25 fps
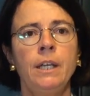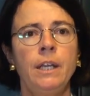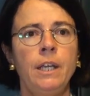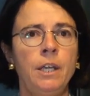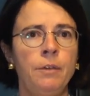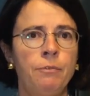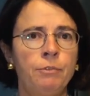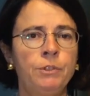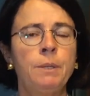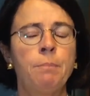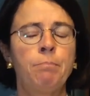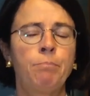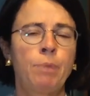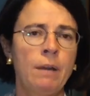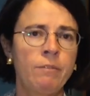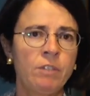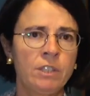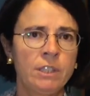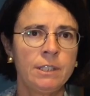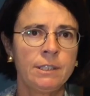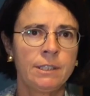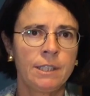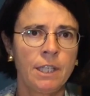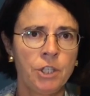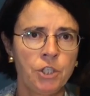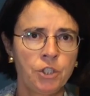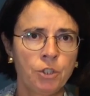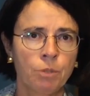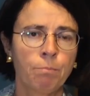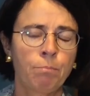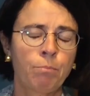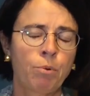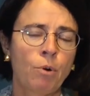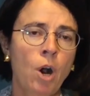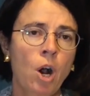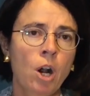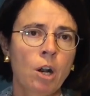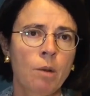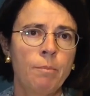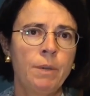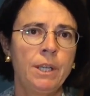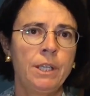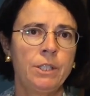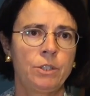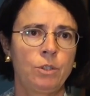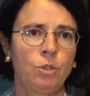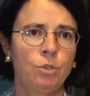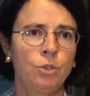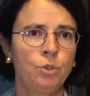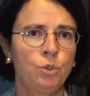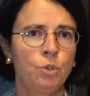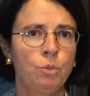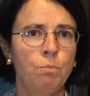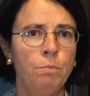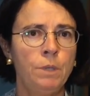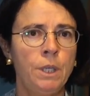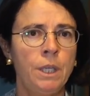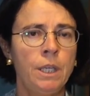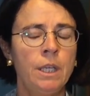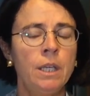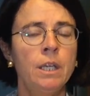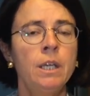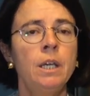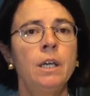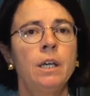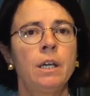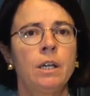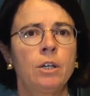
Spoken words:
if the privatization program is going to be